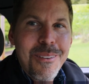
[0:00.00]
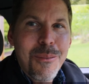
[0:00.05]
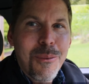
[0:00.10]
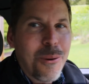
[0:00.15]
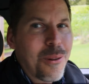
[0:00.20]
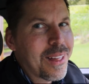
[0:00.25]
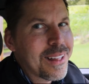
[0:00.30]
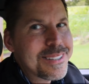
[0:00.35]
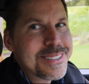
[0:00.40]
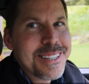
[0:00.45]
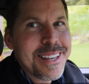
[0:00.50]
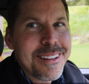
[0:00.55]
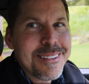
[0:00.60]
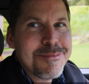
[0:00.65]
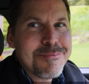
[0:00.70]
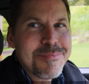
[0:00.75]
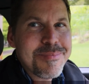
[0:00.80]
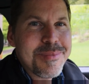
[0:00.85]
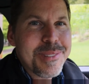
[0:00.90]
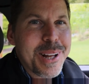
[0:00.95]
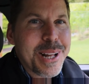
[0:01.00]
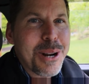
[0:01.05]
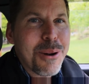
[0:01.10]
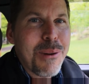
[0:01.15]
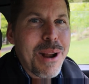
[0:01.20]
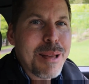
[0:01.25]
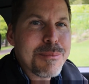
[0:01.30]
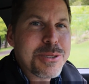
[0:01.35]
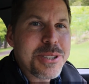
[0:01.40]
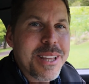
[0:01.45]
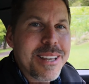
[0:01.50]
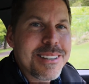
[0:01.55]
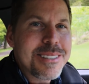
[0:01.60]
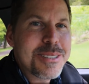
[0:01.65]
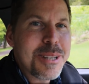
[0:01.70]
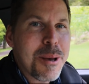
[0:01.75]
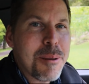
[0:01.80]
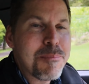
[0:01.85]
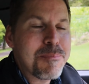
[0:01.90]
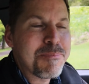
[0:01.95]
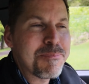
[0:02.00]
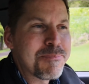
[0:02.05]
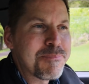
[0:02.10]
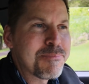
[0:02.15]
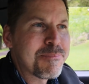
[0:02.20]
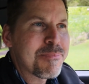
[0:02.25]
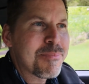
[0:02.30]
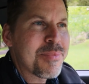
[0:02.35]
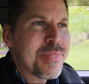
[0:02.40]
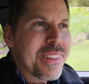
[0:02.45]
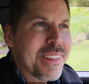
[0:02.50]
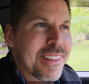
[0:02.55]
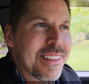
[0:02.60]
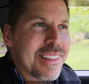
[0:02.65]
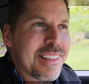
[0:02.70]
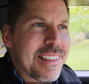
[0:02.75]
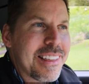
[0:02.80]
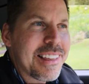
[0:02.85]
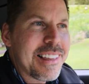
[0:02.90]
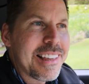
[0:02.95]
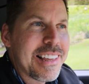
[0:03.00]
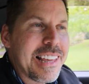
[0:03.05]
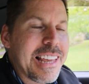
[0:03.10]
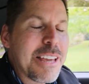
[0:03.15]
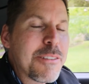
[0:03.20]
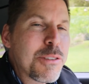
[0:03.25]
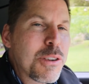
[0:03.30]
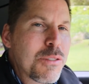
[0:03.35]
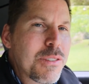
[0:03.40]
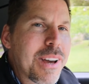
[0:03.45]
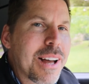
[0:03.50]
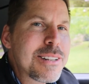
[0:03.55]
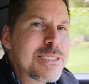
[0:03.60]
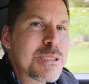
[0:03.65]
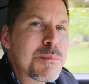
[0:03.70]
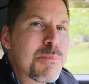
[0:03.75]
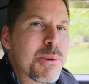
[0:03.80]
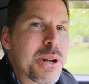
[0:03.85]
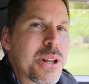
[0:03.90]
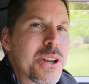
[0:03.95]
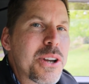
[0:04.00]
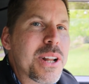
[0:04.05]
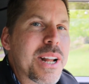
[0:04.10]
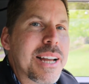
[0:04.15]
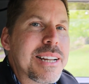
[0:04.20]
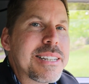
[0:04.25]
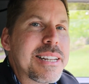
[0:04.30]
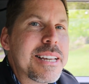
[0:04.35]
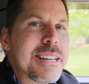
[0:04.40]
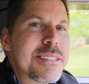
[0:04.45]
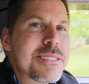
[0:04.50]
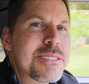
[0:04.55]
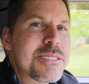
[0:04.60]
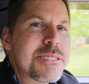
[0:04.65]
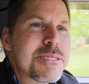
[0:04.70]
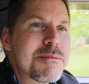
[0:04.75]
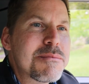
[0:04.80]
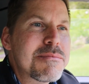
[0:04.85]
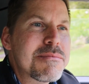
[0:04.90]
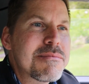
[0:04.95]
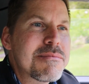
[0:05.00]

Well, that's it. Kind of wraps things up. If you've gotten some pretty good ideas,